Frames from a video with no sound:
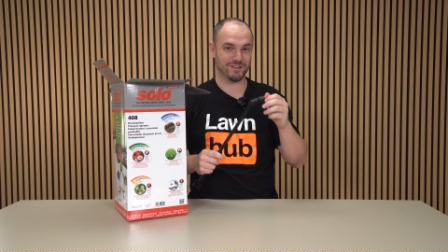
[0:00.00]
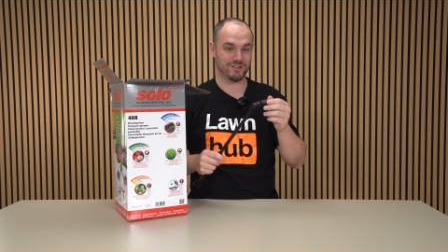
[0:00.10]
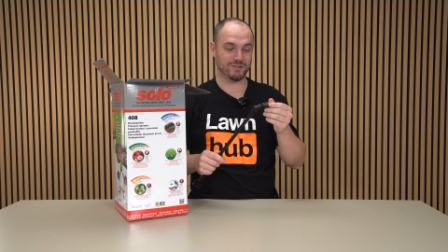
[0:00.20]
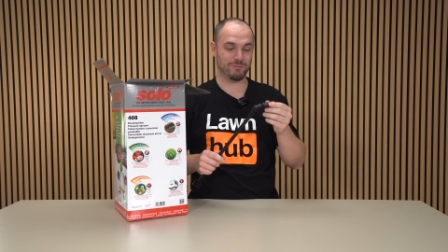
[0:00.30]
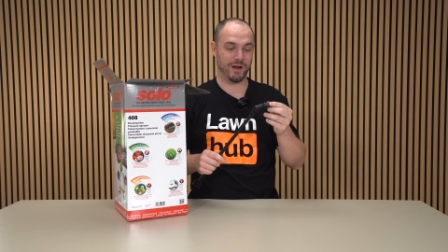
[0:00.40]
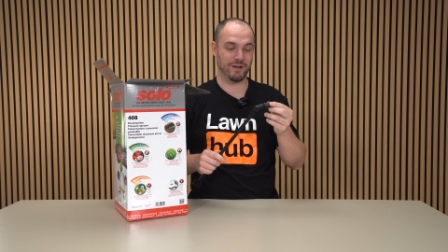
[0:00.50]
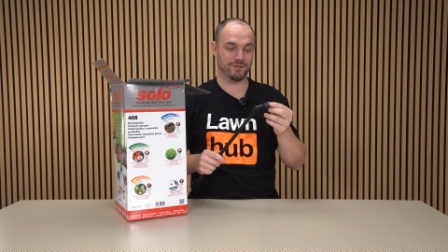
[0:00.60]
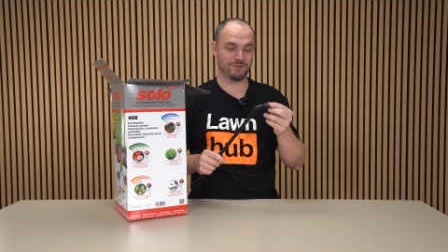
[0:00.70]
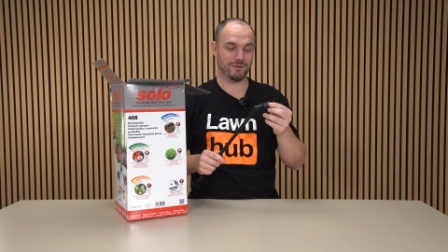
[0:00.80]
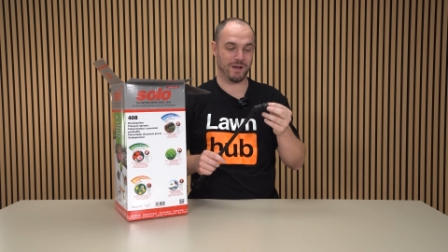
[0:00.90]
spray
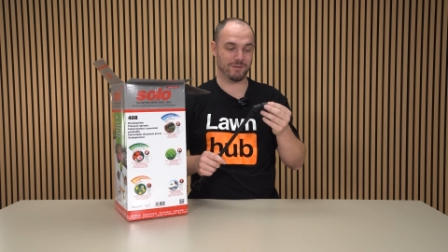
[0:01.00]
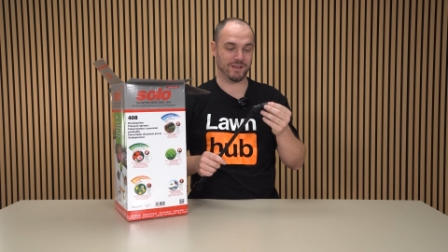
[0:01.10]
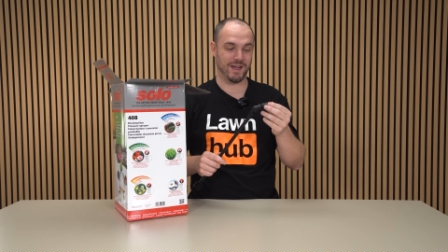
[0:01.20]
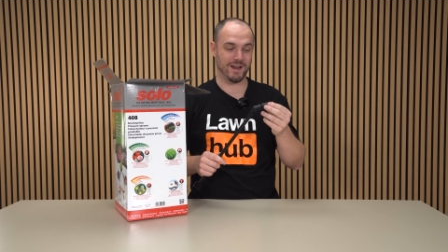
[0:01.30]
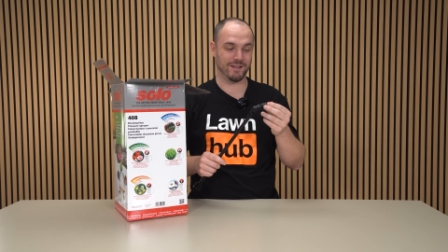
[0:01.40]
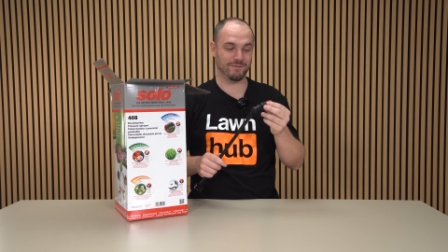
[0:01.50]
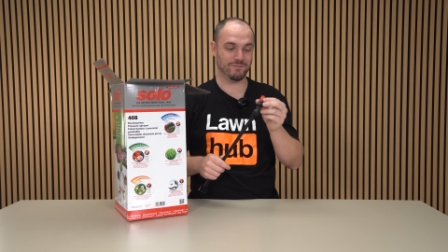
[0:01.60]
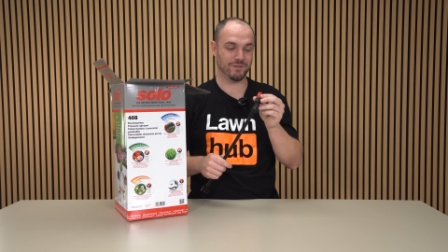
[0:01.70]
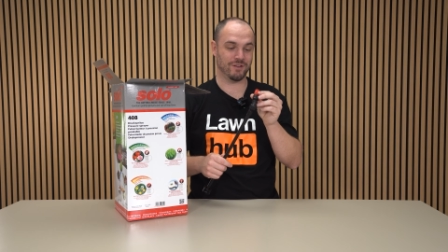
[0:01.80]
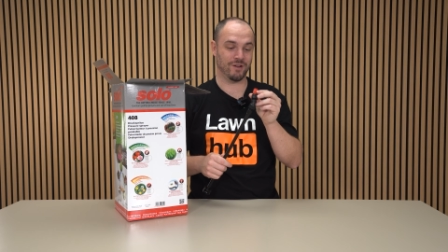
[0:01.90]
nozzle applicator.
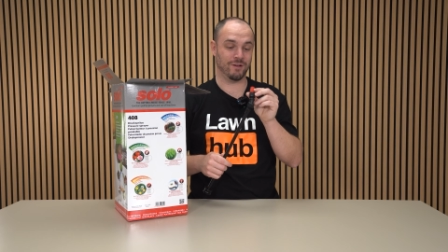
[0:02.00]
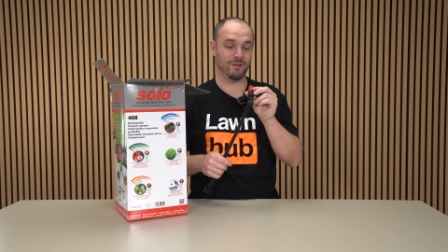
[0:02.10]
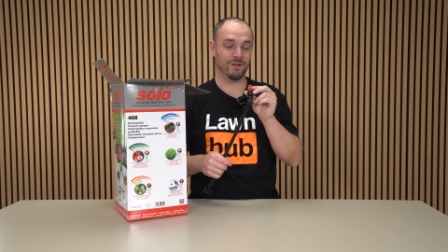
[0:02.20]
So